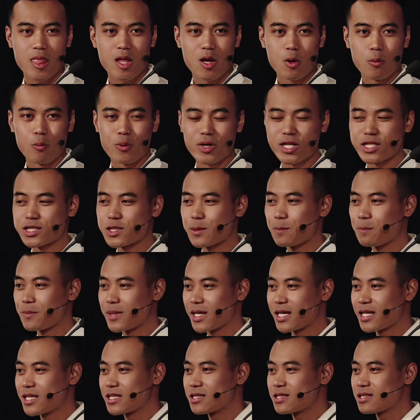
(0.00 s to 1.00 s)
What does it
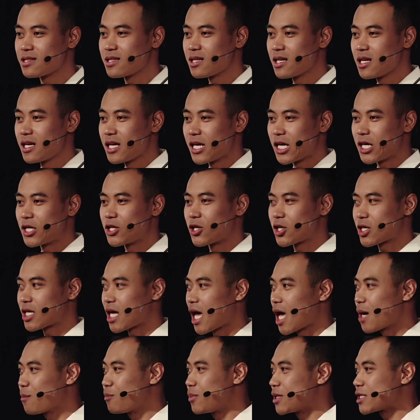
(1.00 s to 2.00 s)
mean in our
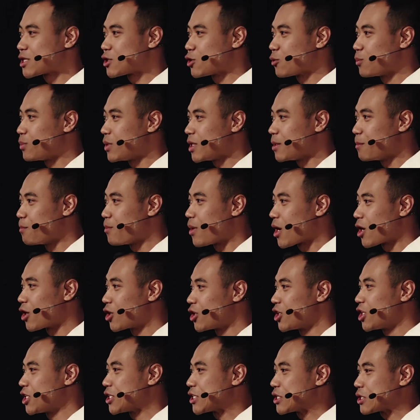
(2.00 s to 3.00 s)
campus to be
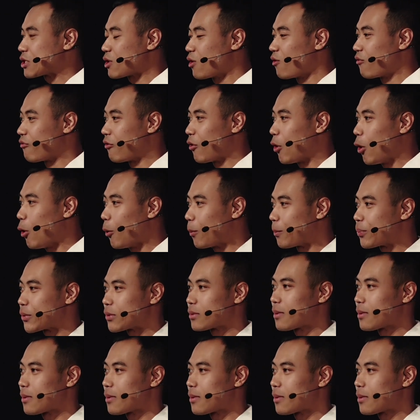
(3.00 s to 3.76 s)
bearers of hope?